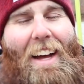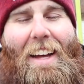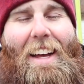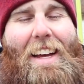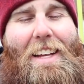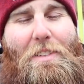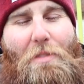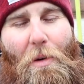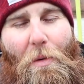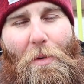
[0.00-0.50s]

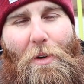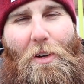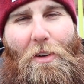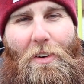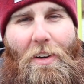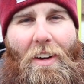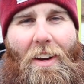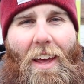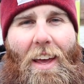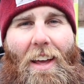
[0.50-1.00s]
that's what we're
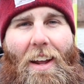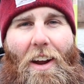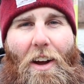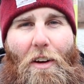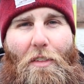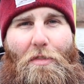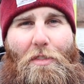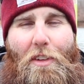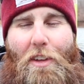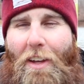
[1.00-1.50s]
doing today. And
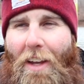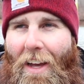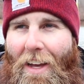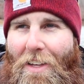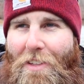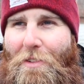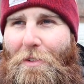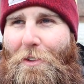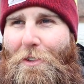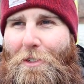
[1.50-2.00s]
hopefully you
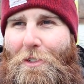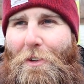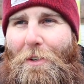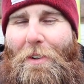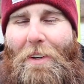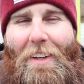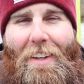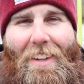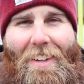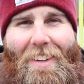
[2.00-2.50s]
guys will
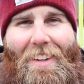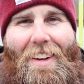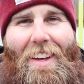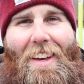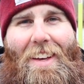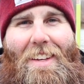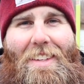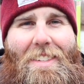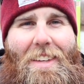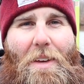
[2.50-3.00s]
enjoy
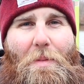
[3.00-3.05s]
today's